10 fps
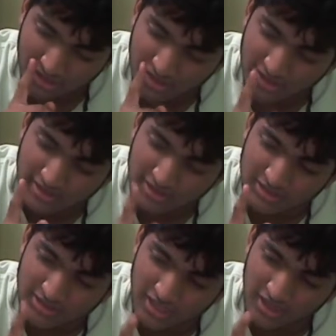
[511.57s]
think I
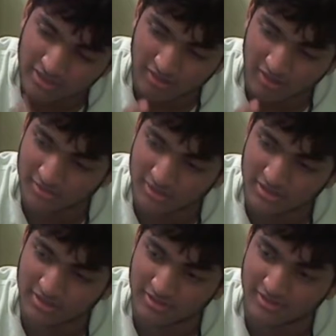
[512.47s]
saw the
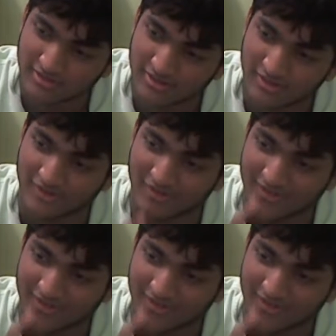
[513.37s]
armadillo. No.